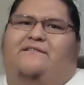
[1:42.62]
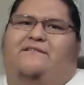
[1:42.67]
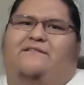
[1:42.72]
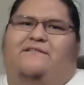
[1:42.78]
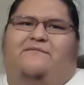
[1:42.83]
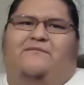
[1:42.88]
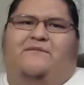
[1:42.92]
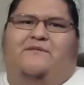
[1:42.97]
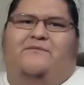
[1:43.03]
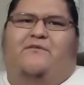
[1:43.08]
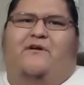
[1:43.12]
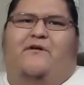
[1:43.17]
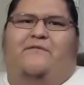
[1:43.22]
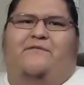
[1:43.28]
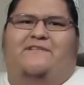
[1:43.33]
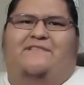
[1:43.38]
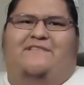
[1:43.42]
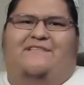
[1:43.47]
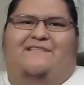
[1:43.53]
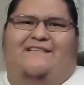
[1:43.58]
But the problem
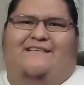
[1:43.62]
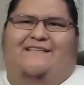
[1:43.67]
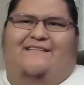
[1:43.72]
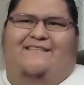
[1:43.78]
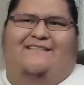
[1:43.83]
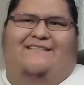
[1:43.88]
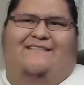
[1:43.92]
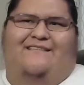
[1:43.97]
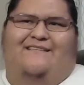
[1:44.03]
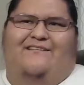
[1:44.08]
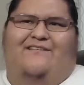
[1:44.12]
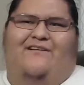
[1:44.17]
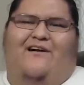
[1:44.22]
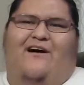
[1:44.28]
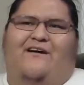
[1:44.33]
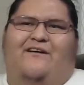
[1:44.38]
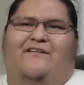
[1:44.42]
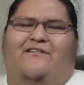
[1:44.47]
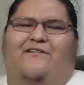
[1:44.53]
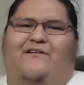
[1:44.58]
is that they're
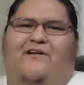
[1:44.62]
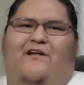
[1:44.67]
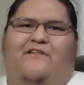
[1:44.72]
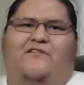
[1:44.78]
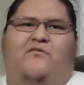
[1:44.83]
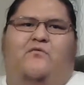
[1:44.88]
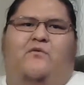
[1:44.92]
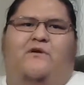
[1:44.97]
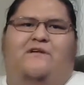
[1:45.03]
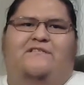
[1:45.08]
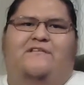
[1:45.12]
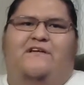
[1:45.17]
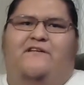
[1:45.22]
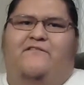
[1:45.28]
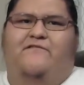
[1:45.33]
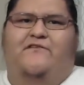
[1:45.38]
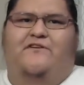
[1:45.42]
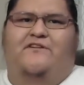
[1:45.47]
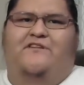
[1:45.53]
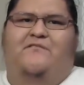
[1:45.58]
not the ones that are
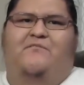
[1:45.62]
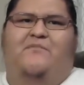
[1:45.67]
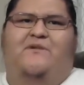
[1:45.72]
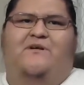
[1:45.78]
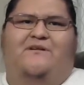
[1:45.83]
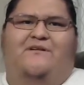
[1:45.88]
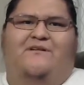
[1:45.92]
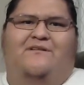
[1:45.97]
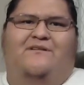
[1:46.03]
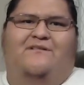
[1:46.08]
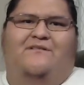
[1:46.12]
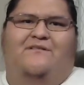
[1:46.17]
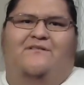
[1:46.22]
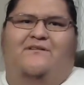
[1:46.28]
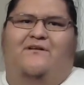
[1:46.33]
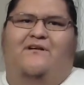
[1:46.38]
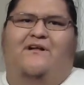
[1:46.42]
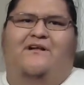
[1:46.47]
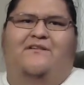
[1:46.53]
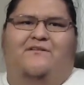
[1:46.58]
footing the bill. They're
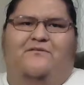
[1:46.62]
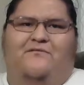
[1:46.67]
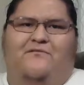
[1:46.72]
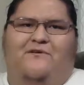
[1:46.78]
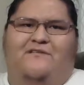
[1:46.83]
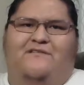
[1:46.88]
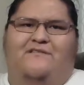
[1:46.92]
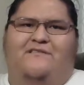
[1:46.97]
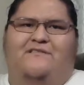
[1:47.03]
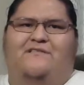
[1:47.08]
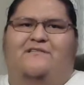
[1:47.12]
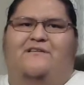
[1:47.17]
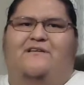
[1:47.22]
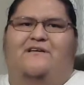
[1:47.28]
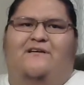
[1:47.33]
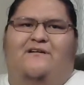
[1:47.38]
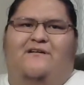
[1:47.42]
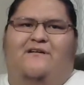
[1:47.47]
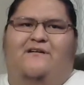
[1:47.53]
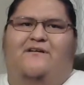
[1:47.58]
not the ones that
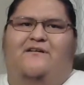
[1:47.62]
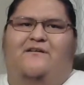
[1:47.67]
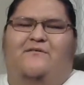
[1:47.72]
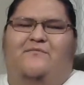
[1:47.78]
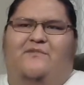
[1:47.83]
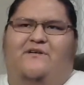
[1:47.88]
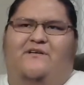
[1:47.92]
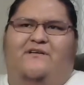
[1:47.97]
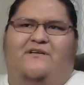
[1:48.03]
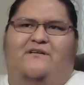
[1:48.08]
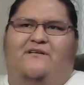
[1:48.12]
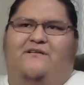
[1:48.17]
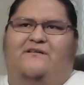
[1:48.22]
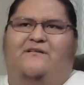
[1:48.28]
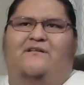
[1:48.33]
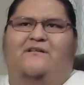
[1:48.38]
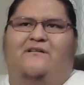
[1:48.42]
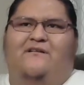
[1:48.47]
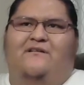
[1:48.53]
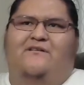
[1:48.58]
are going to be
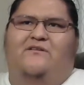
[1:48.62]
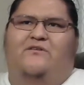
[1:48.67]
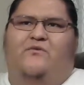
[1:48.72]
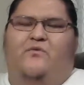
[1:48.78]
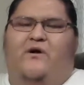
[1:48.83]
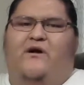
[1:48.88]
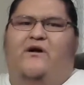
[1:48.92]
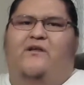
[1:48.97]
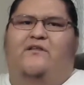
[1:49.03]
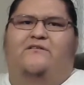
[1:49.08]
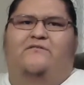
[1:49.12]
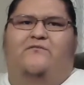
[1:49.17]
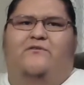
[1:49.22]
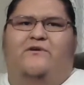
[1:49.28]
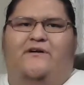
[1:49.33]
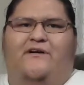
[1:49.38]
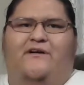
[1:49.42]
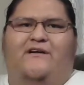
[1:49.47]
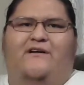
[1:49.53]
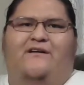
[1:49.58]
doing all the
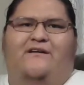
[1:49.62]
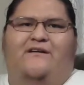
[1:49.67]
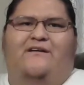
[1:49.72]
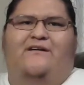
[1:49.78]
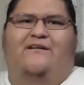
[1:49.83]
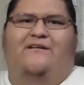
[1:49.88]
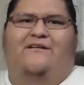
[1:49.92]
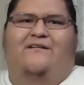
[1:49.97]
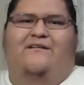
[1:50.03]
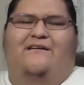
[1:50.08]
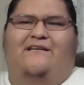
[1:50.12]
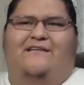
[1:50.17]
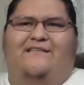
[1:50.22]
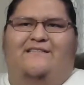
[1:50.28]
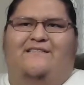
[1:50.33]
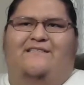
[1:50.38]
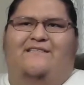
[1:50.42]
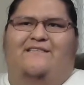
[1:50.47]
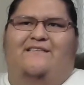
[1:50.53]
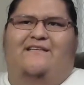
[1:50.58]
work.
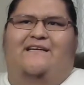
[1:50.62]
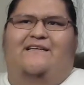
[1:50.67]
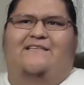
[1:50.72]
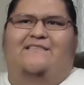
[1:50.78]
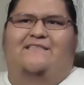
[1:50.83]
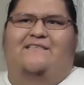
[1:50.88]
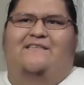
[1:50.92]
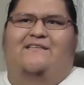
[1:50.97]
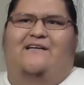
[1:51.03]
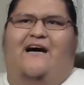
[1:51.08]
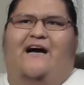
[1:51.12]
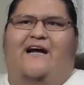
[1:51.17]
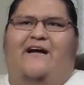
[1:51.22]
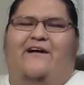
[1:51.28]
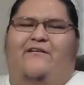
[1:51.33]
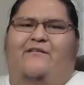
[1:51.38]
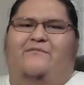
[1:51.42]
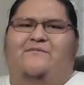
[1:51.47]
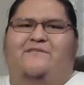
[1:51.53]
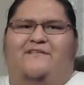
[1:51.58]
It's the higher
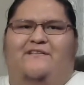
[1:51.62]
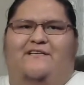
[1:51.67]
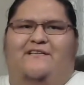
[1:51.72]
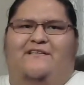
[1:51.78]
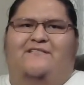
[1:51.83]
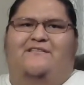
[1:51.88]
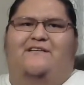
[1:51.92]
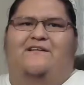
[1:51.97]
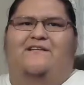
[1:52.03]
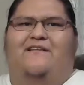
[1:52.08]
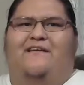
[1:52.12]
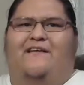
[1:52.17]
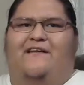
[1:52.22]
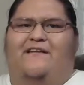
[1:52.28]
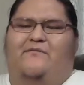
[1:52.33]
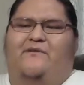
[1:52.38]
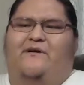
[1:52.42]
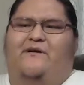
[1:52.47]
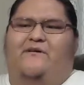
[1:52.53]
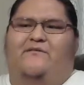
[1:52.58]
ups you need to start thinking
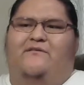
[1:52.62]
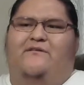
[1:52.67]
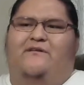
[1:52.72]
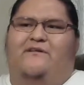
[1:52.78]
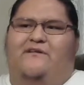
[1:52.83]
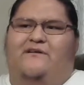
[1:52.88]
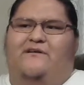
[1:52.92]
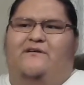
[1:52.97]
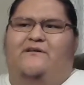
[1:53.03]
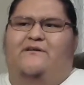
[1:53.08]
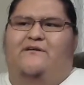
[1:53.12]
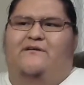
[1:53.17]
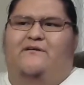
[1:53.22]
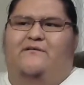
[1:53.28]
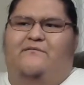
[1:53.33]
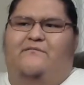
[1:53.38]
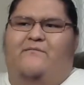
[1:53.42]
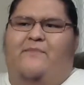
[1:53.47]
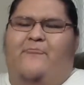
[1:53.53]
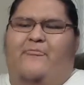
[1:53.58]
about,
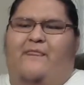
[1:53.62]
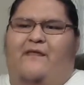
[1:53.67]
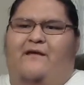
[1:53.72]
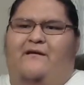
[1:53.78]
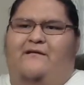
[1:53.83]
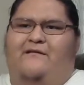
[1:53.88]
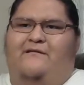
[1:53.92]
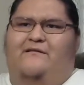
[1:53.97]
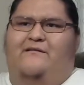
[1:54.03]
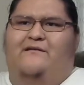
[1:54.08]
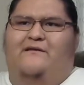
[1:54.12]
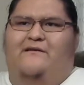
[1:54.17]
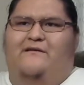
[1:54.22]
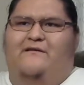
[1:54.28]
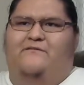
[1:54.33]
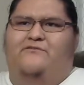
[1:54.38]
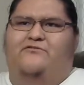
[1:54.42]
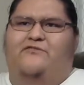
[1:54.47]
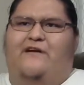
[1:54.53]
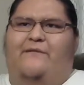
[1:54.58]
the
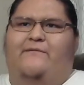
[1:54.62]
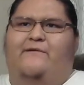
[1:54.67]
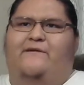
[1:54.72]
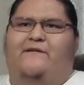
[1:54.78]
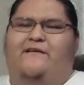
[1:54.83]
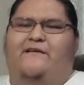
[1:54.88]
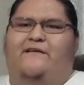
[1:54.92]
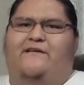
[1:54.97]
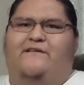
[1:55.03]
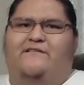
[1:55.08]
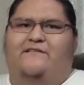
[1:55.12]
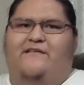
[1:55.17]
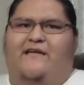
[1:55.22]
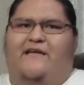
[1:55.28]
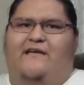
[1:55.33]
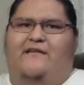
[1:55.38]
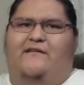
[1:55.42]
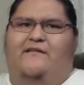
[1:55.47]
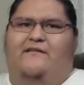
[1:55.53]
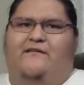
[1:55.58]
tribal leaders
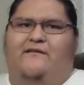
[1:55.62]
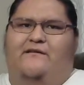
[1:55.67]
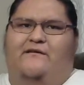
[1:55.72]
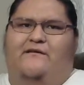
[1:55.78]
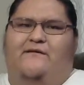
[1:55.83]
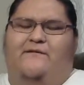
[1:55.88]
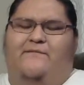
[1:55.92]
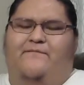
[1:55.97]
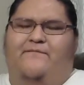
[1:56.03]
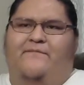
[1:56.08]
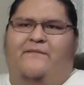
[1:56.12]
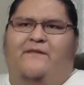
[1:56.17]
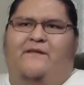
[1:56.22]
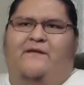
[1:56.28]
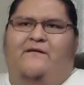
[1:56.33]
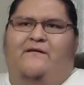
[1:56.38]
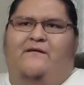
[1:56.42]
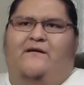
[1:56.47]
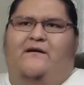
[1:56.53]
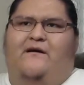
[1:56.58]
and the
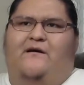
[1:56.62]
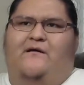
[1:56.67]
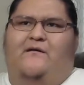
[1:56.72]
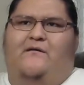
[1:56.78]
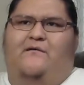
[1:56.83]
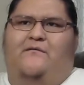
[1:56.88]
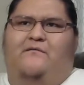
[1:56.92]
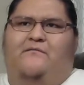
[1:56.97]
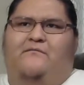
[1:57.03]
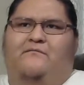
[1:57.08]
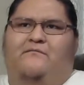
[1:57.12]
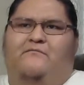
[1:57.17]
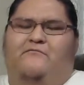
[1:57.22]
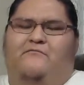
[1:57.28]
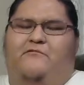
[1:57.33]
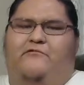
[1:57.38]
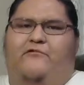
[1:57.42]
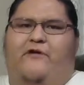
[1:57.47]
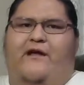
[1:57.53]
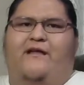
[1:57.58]

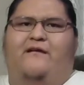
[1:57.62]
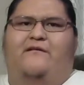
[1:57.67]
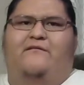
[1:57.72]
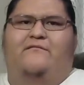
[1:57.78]
grant